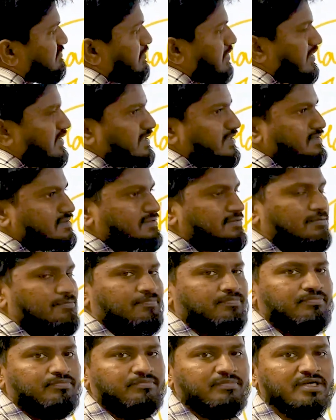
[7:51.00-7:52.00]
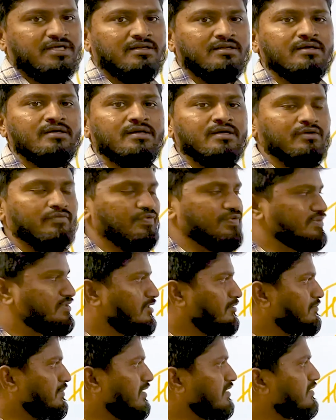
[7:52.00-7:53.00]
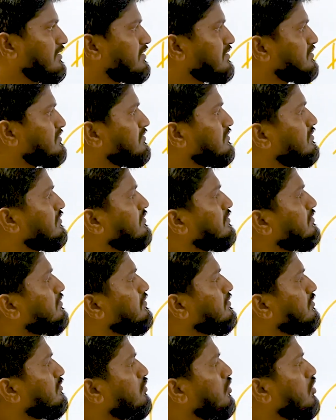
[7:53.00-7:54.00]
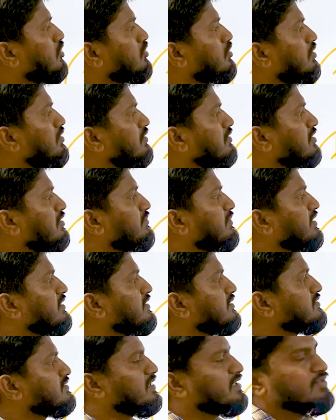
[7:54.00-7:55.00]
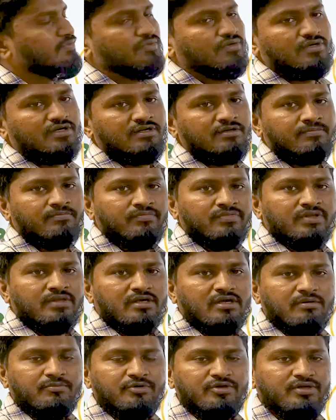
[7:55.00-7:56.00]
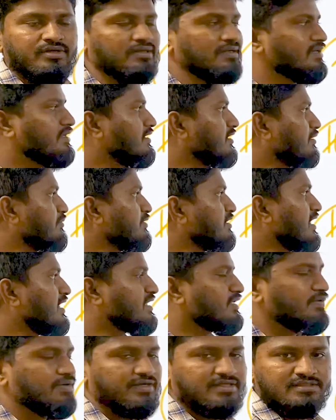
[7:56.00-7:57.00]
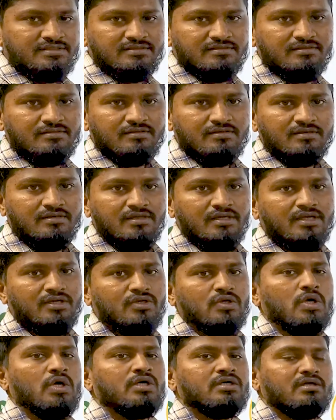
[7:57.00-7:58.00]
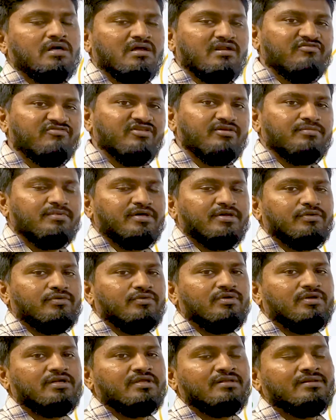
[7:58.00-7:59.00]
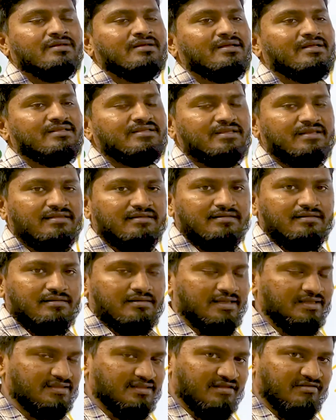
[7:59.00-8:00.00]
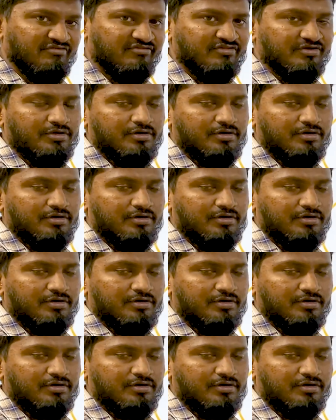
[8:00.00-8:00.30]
Malays. But within Malays, not all the Malays are involved in criminal activities. Not all of them are involved in theft.